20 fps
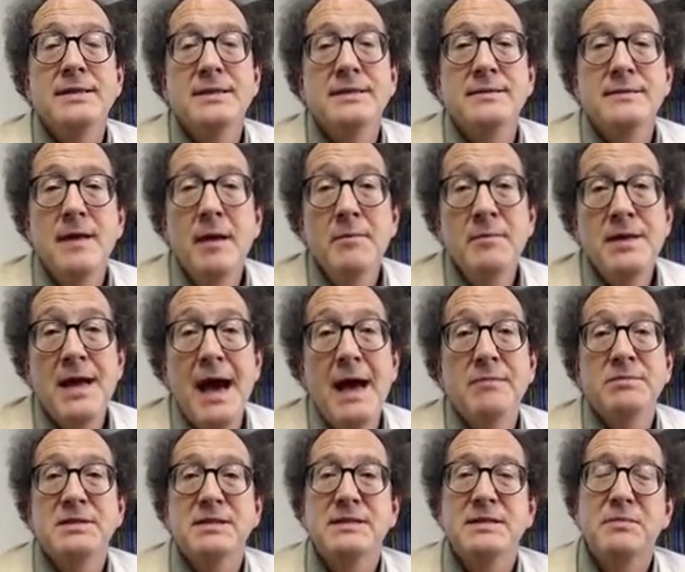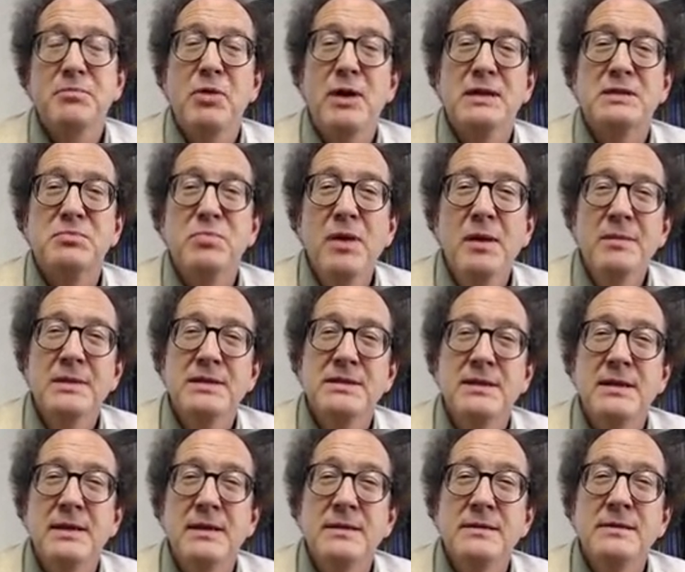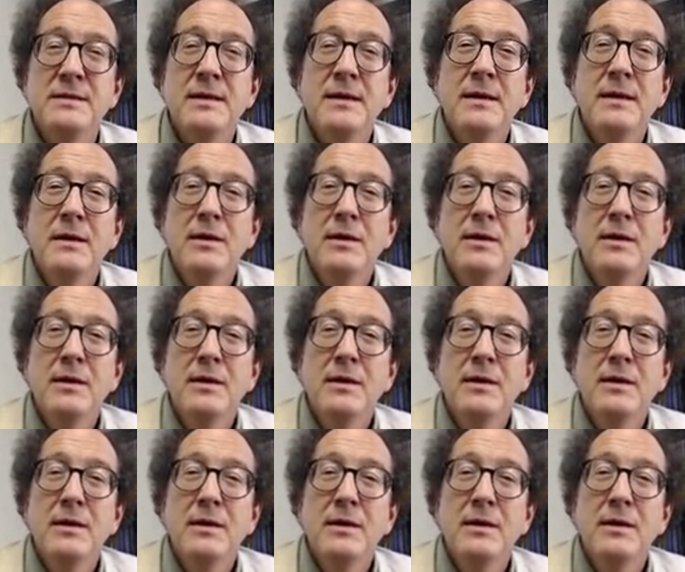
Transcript: that sometimes the suppressed premises